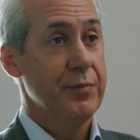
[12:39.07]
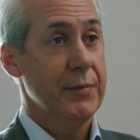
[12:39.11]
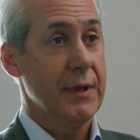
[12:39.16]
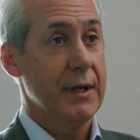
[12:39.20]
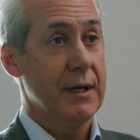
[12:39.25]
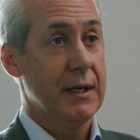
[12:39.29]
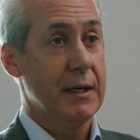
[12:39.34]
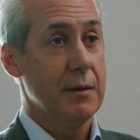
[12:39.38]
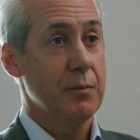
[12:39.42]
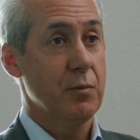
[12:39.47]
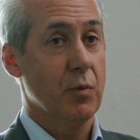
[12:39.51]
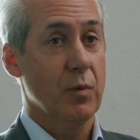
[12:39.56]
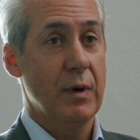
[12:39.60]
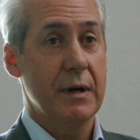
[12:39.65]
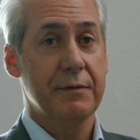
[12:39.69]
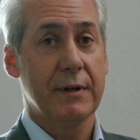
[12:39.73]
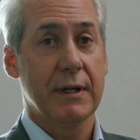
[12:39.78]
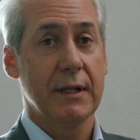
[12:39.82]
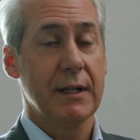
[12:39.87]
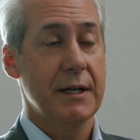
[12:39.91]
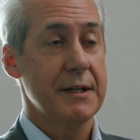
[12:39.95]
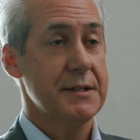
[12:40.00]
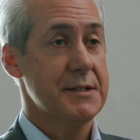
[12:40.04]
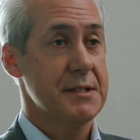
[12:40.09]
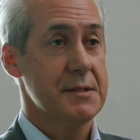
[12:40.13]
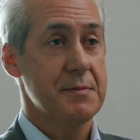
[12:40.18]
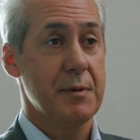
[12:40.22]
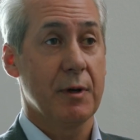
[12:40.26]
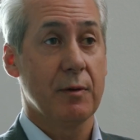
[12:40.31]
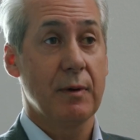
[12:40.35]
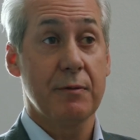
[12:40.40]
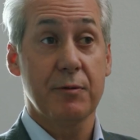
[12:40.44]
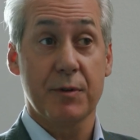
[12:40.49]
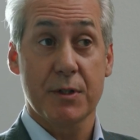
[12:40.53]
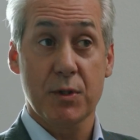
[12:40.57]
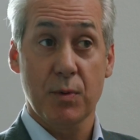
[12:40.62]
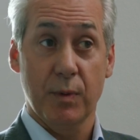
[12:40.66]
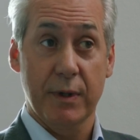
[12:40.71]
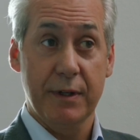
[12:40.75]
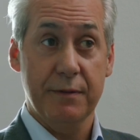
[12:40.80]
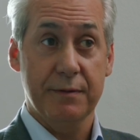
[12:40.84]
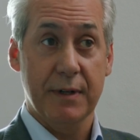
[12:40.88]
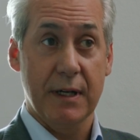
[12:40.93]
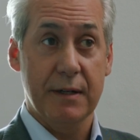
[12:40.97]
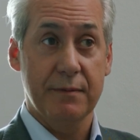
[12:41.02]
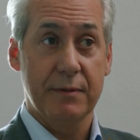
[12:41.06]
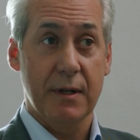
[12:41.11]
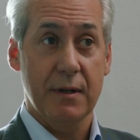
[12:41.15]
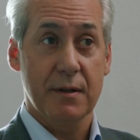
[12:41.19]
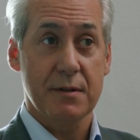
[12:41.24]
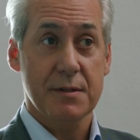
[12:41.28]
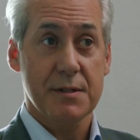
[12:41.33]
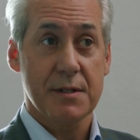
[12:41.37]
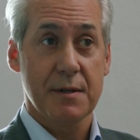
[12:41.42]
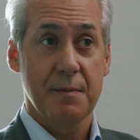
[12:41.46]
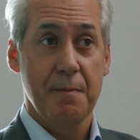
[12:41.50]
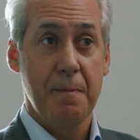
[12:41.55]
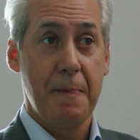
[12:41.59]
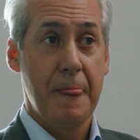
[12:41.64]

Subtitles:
Wi-Fi Alliance has been around for 25 years.